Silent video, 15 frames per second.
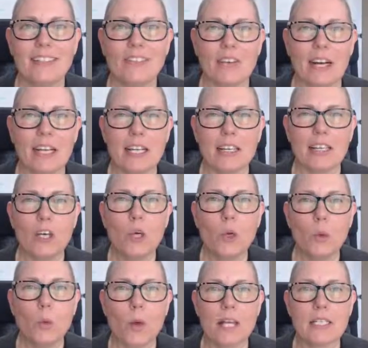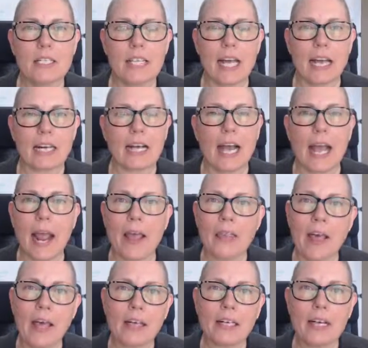Right? Who was that guy?
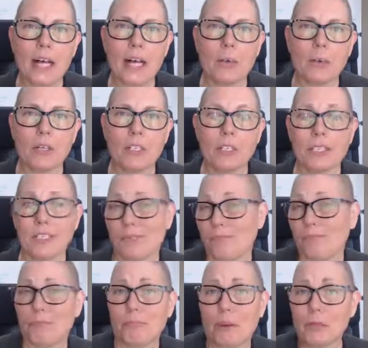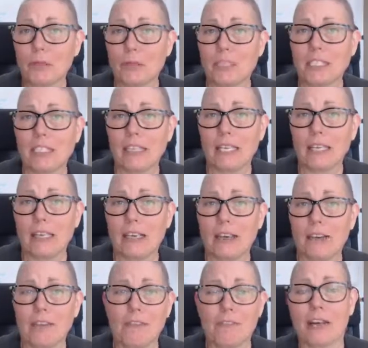And that guy was probably
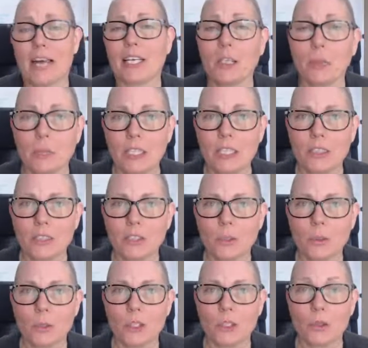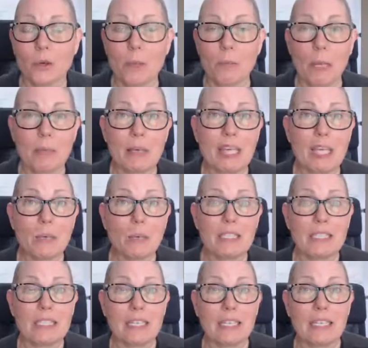selling vacuum cleaners door to door. Maybe he
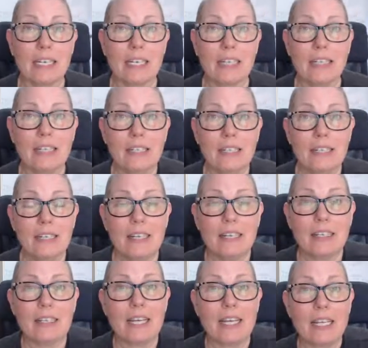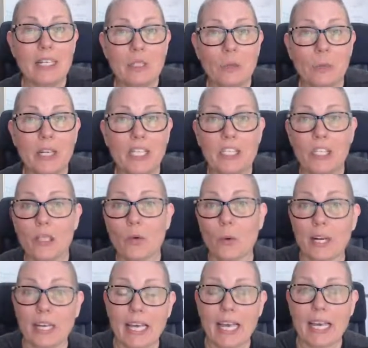was selling the latest widget
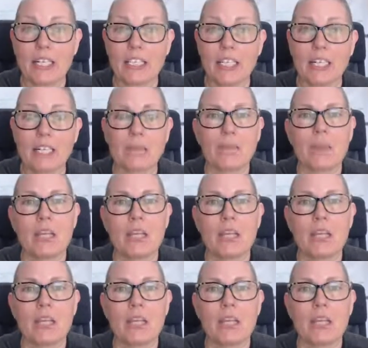or gadget.